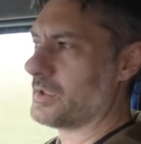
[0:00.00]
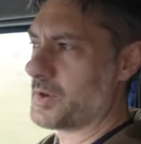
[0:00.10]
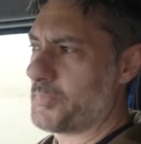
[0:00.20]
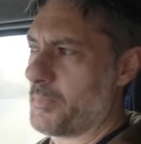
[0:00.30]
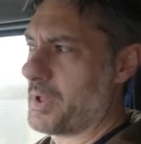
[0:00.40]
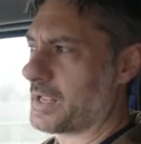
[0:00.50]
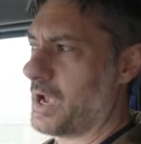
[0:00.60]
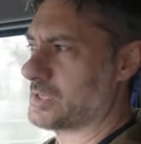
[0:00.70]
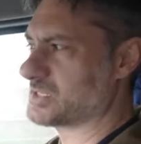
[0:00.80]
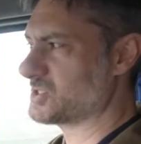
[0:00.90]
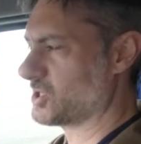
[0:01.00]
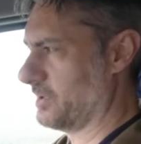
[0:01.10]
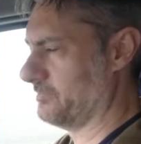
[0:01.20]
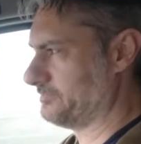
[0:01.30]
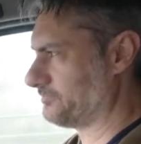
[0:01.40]
I'm gonna put my glasses
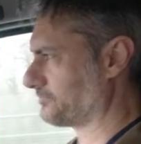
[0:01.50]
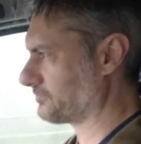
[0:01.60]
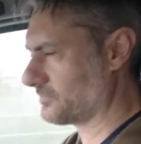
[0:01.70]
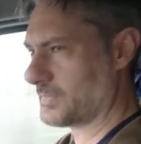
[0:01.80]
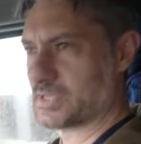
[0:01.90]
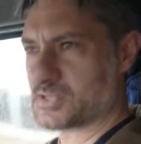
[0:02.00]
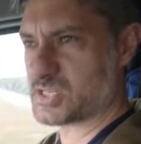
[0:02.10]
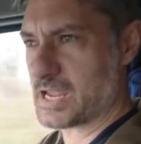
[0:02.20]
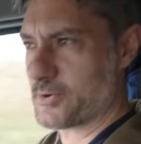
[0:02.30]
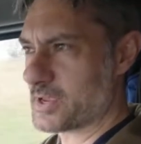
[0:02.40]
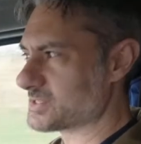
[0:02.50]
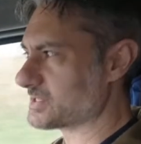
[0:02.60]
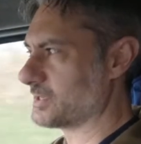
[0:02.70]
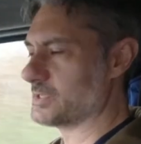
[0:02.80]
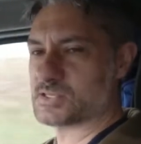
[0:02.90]
on.
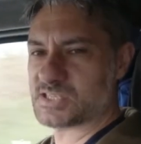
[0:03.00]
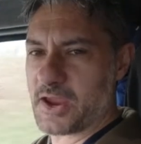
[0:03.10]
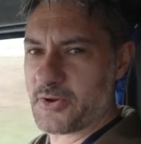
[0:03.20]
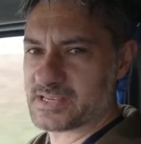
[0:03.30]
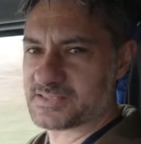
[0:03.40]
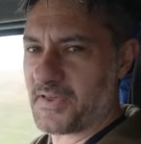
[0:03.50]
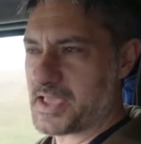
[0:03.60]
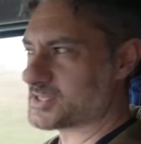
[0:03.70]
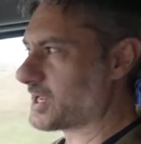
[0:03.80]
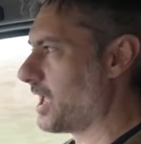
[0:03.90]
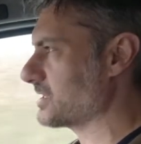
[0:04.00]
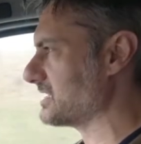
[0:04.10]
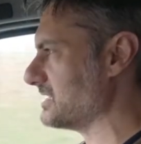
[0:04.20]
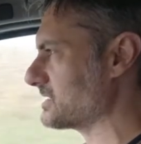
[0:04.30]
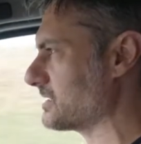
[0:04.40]
Serious, serious face
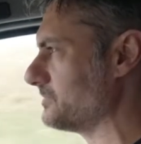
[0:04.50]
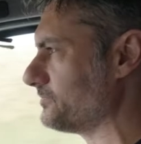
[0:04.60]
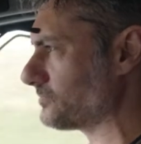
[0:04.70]
glasses.